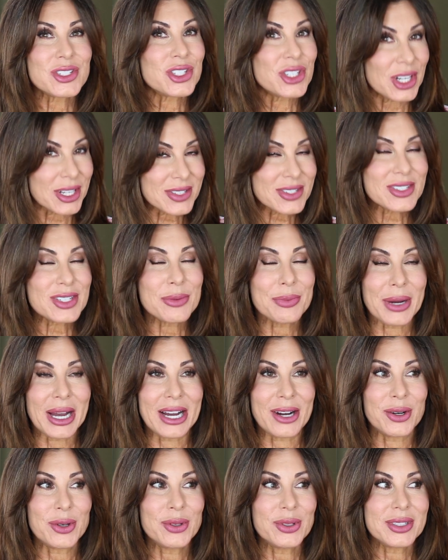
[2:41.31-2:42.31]
just
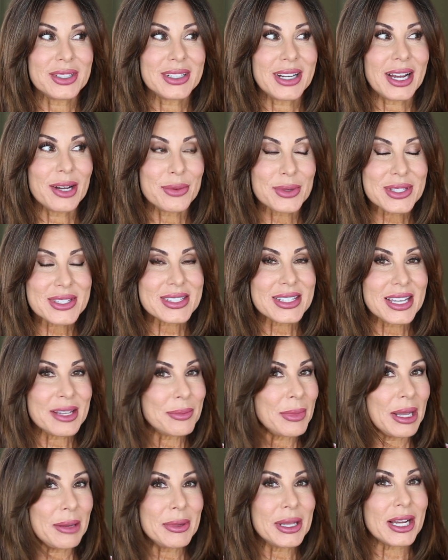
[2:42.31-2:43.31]
about, I would say,
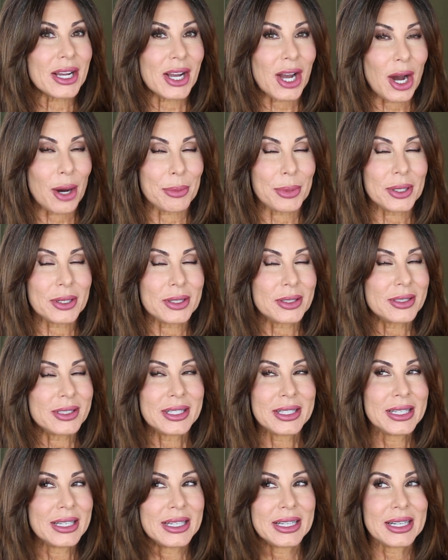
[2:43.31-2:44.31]
maybe a couple,